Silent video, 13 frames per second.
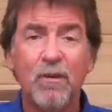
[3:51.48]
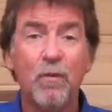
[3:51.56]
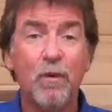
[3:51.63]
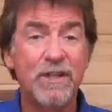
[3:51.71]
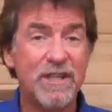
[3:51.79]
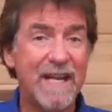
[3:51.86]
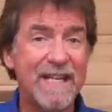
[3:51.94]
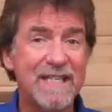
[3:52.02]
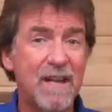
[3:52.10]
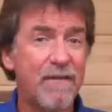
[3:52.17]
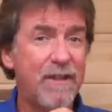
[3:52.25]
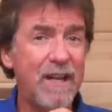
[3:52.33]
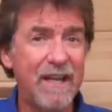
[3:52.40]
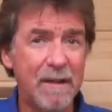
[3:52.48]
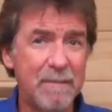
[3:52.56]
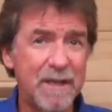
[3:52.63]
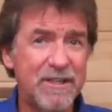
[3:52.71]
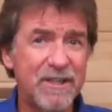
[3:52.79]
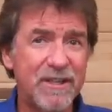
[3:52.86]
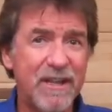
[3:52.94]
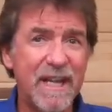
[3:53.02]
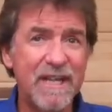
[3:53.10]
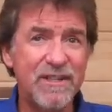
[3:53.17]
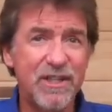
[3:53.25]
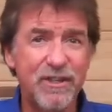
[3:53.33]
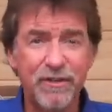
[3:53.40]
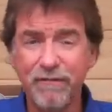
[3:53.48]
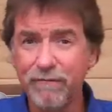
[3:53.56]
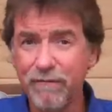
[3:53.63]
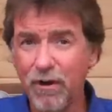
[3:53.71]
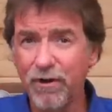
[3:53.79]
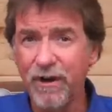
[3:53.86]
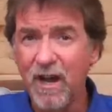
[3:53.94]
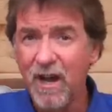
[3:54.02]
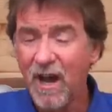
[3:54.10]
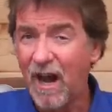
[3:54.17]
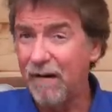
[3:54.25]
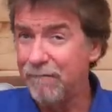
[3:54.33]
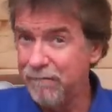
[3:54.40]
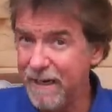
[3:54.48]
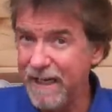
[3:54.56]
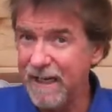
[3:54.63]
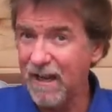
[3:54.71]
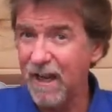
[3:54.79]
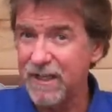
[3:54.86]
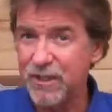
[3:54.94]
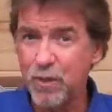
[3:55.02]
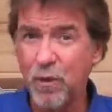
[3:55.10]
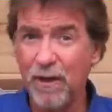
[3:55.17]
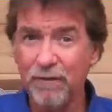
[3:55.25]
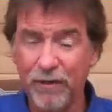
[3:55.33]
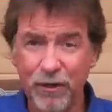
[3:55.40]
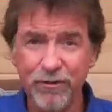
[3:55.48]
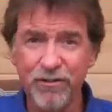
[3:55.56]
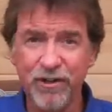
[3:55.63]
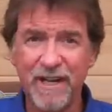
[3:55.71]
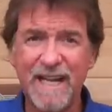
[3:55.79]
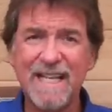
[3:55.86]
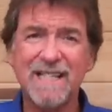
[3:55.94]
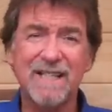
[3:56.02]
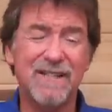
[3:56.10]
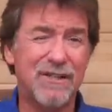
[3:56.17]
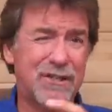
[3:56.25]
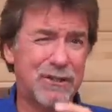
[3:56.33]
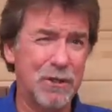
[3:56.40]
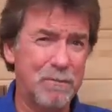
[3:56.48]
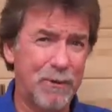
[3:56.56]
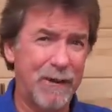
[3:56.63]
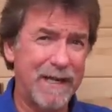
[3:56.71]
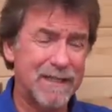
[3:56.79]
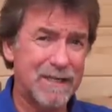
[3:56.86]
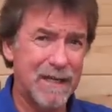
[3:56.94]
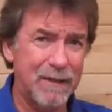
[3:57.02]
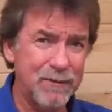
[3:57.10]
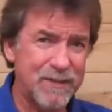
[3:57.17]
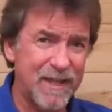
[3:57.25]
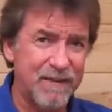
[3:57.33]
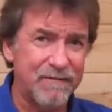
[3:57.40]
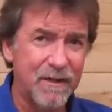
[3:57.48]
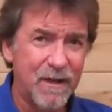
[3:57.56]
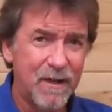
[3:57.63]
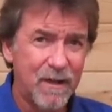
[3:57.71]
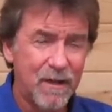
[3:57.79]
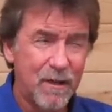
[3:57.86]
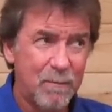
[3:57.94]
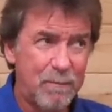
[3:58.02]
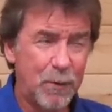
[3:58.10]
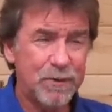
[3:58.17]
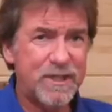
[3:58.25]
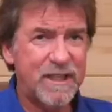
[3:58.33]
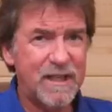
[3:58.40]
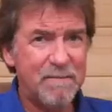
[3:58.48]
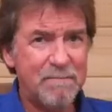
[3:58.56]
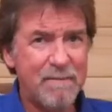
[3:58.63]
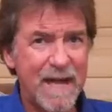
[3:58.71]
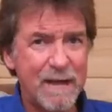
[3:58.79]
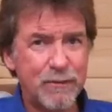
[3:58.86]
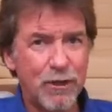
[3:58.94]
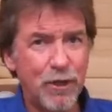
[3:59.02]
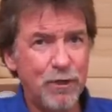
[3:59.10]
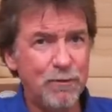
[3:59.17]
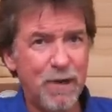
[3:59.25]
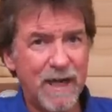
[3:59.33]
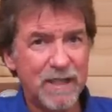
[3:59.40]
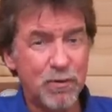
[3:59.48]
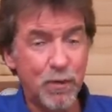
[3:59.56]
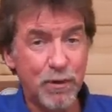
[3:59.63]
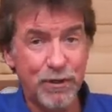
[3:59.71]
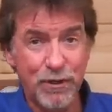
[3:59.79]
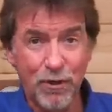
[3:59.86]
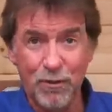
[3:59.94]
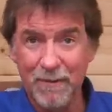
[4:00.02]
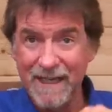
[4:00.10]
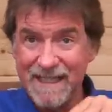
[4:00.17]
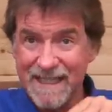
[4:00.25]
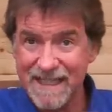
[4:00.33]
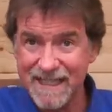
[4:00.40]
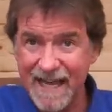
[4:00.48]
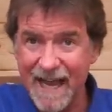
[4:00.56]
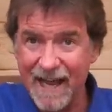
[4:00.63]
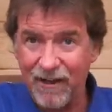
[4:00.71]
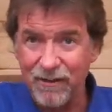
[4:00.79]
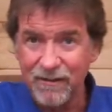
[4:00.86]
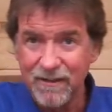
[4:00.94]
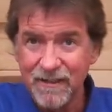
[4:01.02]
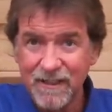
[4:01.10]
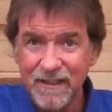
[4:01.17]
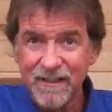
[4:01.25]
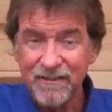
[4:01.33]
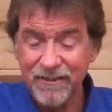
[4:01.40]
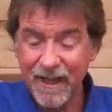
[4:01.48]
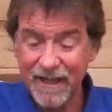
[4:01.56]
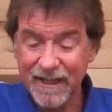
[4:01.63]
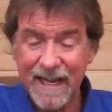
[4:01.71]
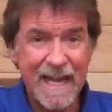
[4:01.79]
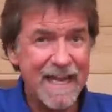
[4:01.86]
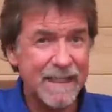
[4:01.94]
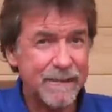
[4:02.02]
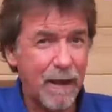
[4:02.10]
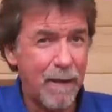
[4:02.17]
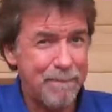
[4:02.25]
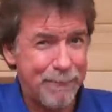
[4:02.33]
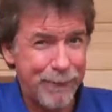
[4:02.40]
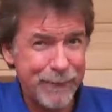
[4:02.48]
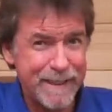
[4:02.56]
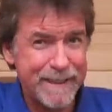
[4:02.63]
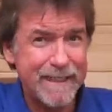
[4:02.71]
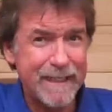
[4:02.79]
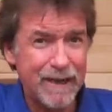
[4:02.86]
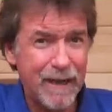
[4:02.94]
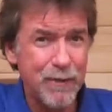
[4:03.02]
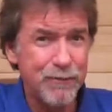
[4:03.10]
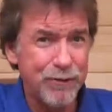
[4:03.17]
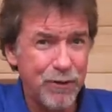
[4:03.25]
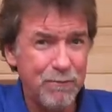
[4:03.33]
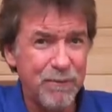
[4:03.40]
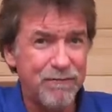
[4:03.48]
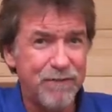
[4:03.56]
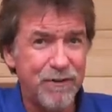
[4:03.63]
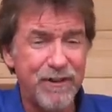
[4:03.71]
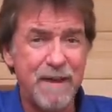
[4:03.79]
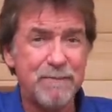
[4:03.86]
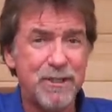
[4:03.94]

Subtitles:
Which is the limited edition run. I realise 1200 isn't super exclusive, but to the amount Umarex would normally sell, that is a pretty low number for them